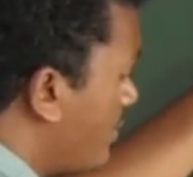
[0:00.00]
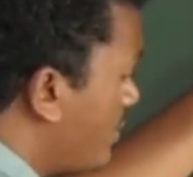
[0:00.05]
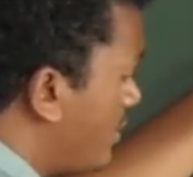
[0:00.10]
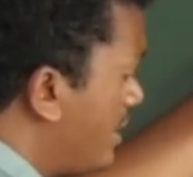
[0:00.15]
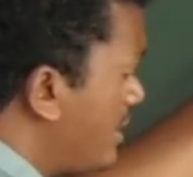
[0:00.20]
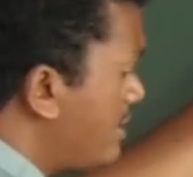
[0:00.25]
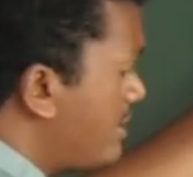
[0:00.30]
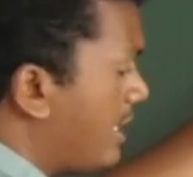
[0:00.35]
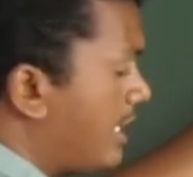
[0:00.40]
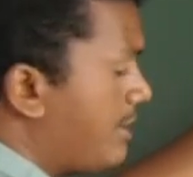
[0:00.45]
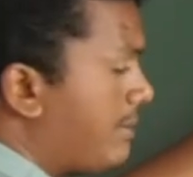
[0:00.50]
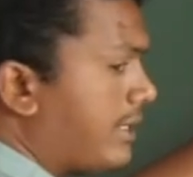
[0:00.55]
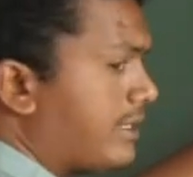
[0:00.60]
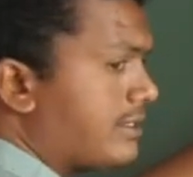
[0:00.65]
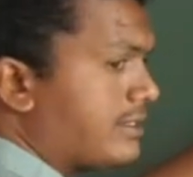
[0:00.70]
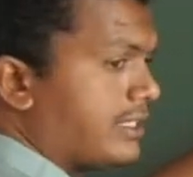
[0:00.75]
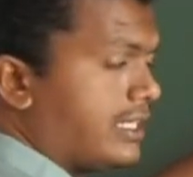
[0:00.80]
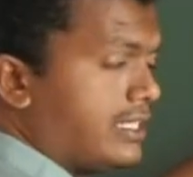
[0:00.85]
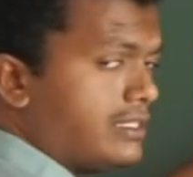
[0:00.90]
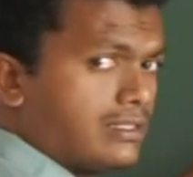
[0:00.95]
with these
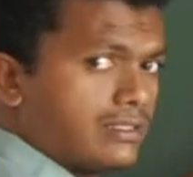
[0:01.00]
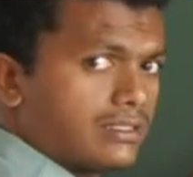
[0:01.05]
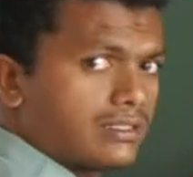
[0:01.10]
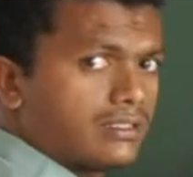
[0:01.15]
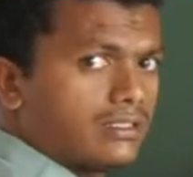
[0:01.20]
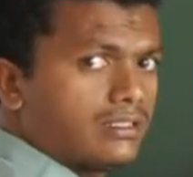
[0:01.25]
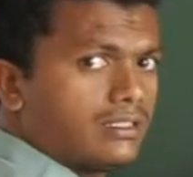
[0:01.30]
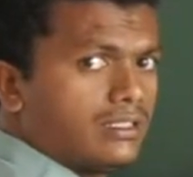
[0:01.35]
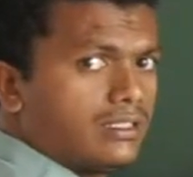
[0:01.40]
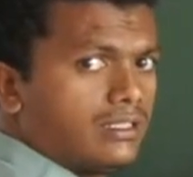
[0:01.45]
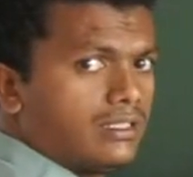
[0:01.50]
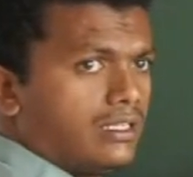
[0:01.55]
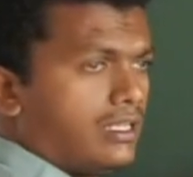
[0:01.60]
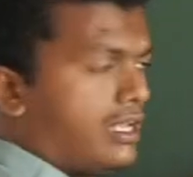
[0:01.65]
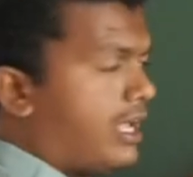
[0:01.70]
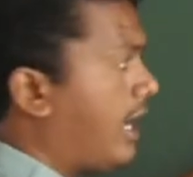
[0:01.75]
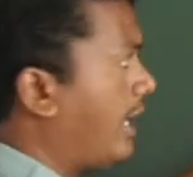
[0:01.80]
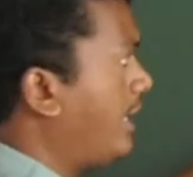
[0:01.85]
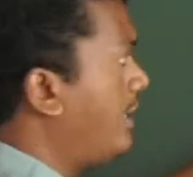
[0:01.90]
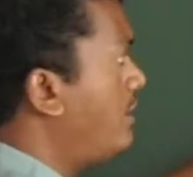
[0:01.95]
elements is,
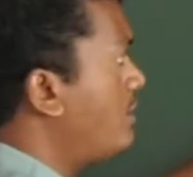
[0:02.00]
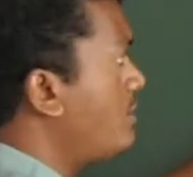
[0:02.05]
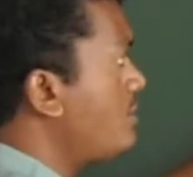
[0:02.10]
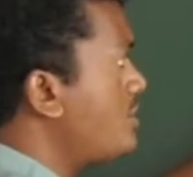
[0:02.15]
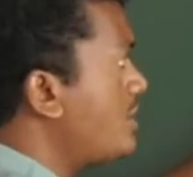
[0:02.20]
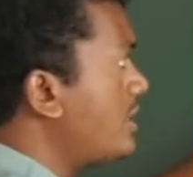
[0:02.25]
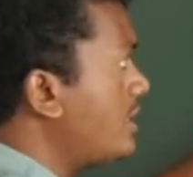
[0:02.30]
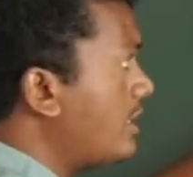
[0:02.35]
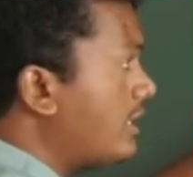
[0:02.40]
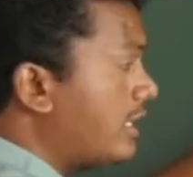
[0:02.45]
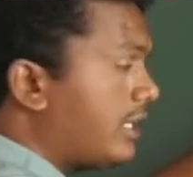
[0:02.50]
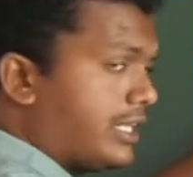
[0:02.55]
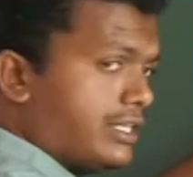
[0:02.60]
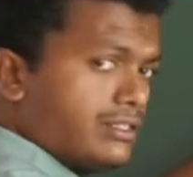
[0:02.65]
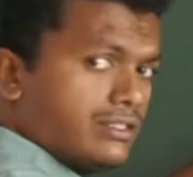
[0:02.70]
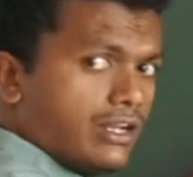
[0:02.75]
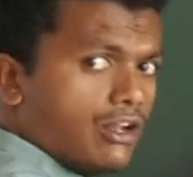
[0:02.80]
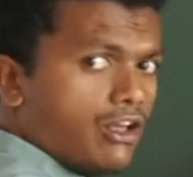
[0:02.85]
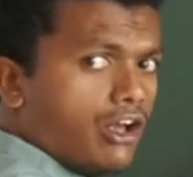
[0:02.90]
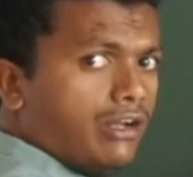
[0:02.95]
hydrogen
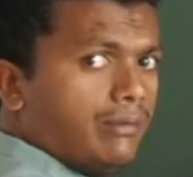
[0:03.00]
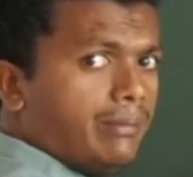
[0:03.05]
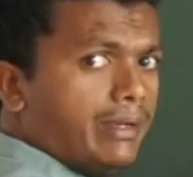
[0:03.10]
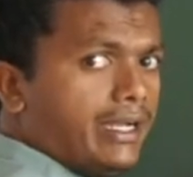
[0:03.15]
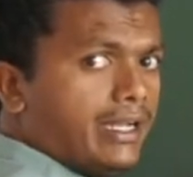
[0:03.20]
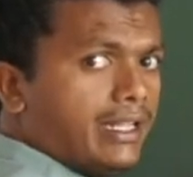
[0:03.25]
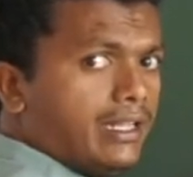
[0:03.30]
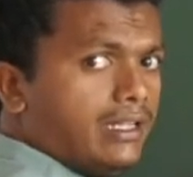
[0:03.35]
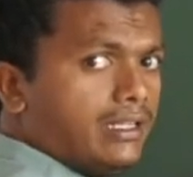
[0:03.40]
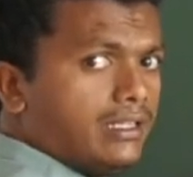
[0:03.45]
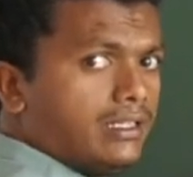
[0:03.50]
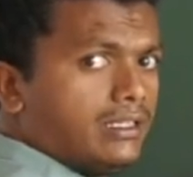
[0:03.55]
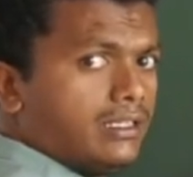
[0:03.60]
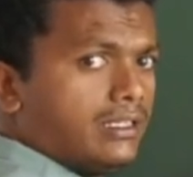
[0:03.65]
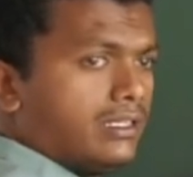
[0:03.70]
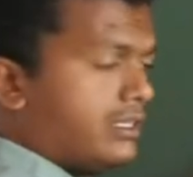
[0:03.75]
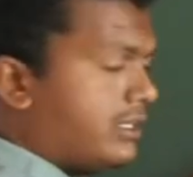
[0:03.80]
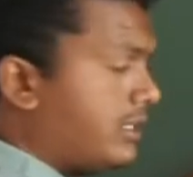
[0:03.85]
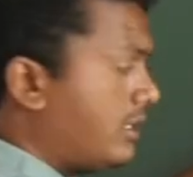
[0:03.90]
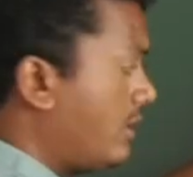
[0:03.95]
is a non-metal,
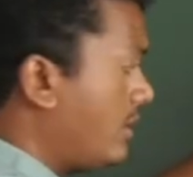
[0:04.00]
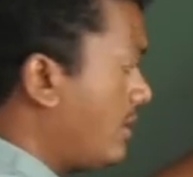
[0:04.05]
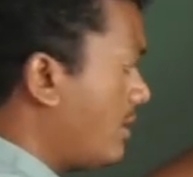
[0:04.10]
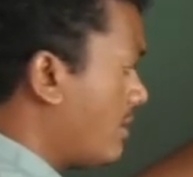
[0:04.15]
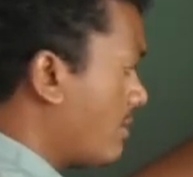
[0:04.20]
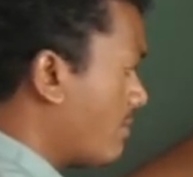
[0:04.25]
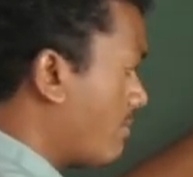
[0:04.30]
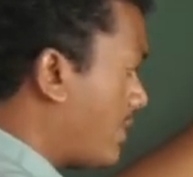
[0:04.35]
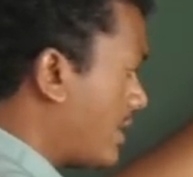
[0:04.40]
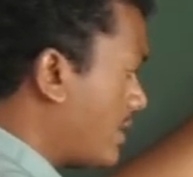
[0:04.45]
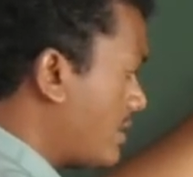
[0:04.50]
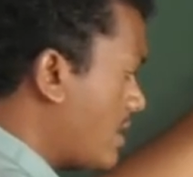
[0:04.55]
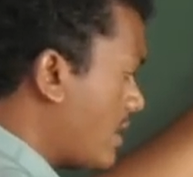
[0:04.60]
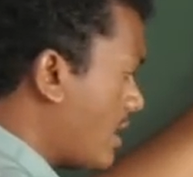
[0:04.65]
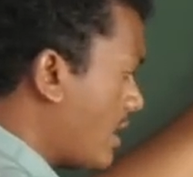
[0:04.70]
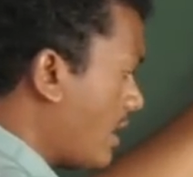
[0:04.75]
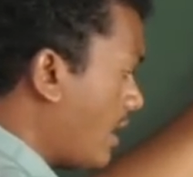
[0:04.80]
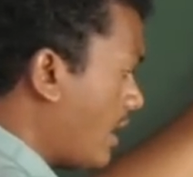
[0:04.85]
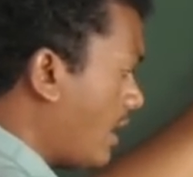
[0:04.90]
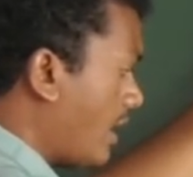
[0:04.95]
but
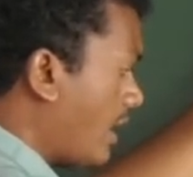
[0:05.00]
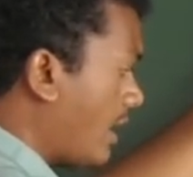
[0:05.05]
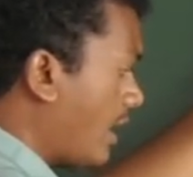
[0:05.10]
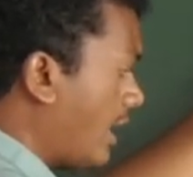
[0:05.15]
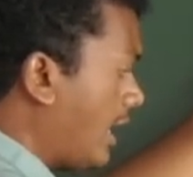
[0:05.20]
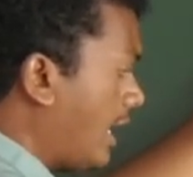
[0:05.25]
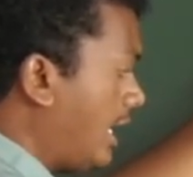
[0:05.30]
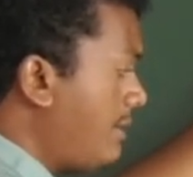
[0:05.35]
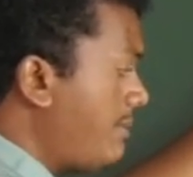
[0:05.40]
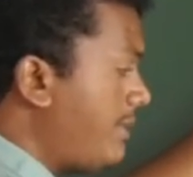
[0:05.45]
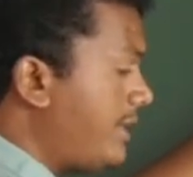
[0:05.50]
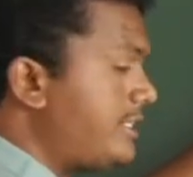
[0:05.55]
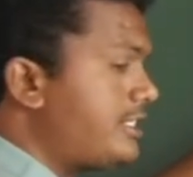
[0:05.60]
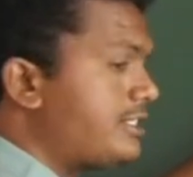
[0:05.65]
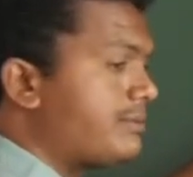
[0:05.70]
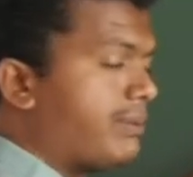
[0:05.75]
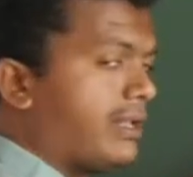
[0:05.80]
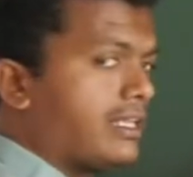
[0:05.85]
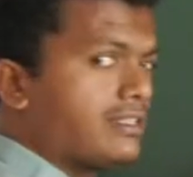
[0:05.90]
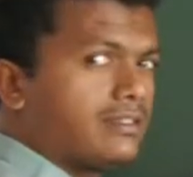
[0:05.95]
the
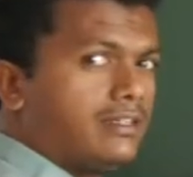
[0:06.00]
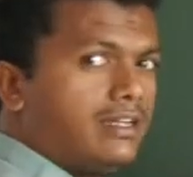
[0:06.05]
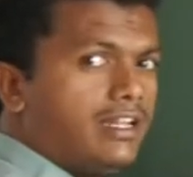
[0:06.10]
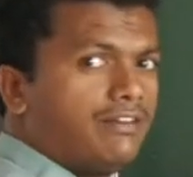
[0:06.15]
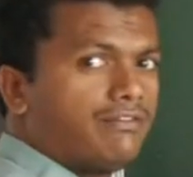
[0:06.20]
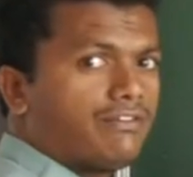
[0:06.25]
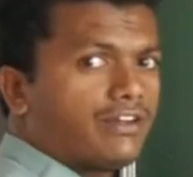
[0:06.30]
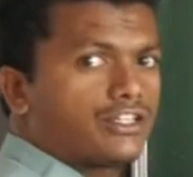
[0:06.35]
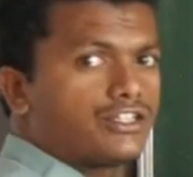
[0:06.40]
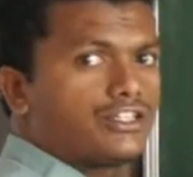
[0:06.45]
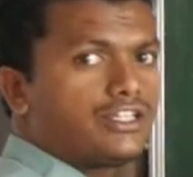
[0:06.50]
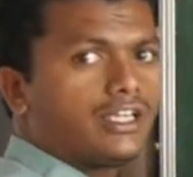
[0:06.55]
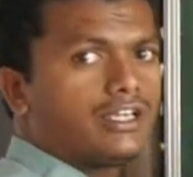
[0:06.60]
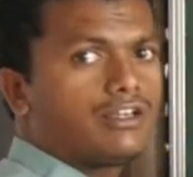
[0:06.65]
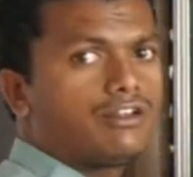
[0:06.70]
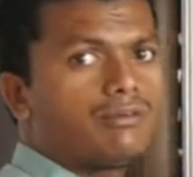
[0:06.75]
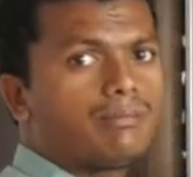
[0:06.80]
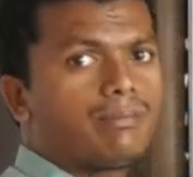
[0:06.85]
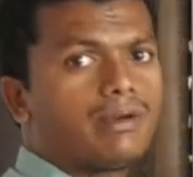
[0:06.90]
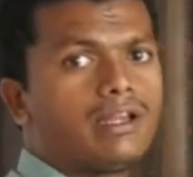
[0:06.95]
elements placed in first A
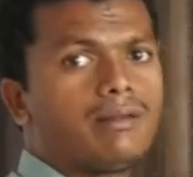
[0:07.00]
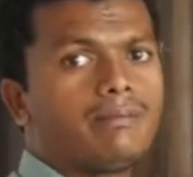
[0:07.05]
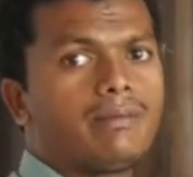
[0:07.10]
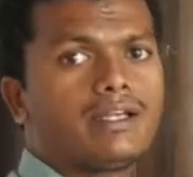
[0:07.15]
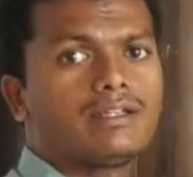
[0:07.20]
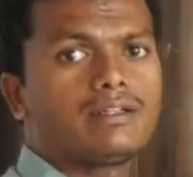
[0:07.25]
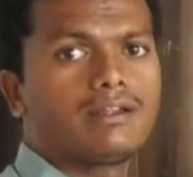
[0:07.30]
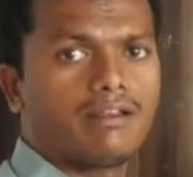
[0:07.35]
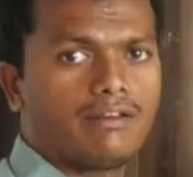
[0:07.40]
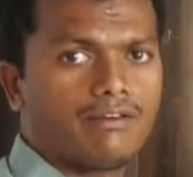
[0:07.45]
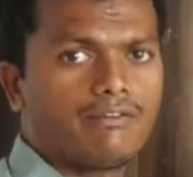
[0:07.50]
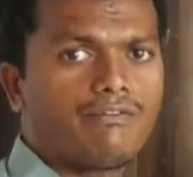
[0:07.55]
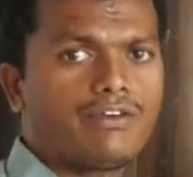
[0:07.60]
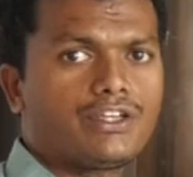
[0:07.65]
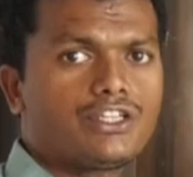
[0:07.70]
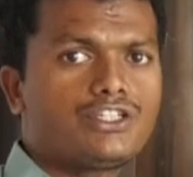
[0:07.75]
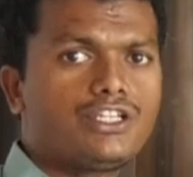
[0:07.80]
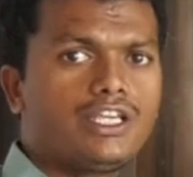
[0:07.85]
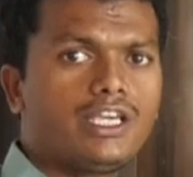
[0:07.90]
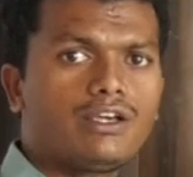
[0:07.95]

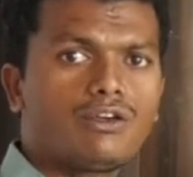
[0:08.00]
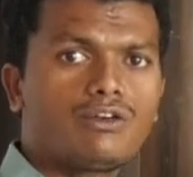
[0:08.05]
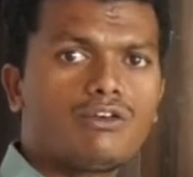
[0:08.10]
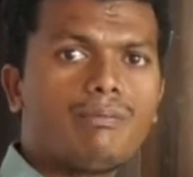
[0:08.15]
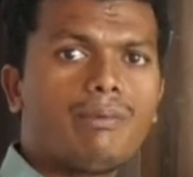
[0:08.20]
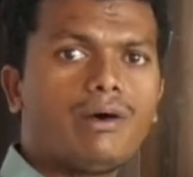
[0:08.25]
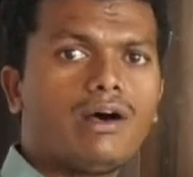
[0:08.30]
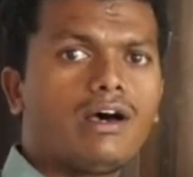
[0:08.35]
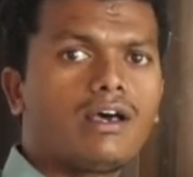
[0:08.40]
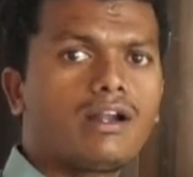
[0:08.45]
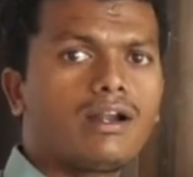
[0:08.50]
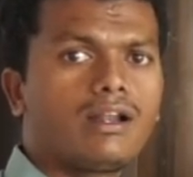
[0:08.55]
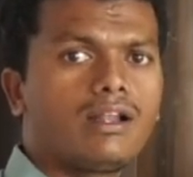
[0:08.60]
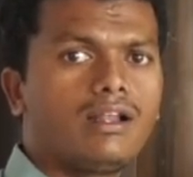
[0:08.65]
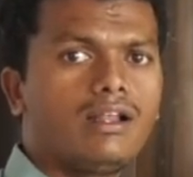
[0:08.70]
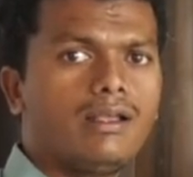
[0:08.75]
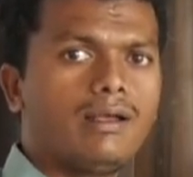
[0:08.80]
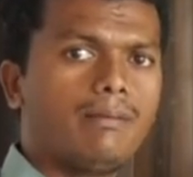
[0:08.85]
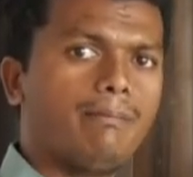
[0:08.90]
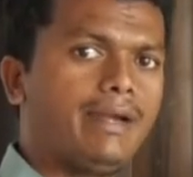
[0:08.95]
group
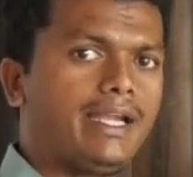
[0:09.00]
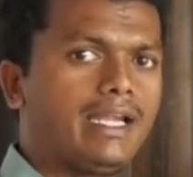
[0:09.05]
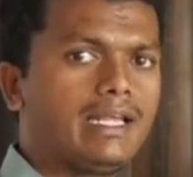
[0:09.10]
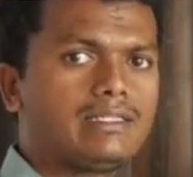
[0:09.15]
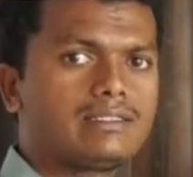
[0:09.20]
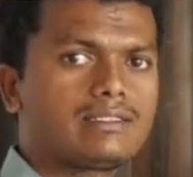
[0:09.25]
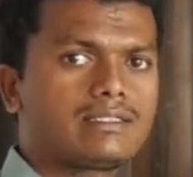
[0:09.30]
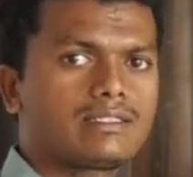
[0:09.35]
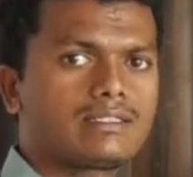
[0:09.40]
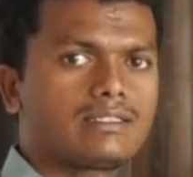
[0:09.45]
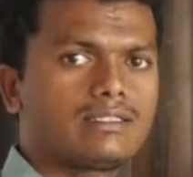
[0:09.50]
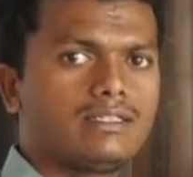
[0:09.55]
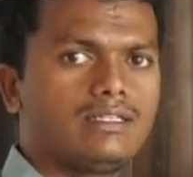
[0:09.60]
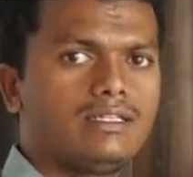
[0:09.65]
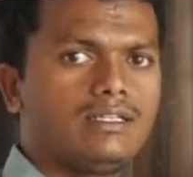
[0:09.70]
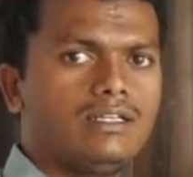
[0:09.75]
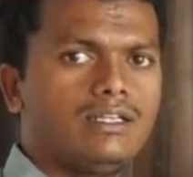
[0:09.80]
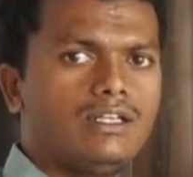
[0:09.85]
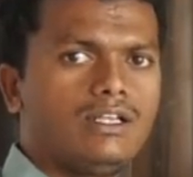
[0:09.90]
are metals.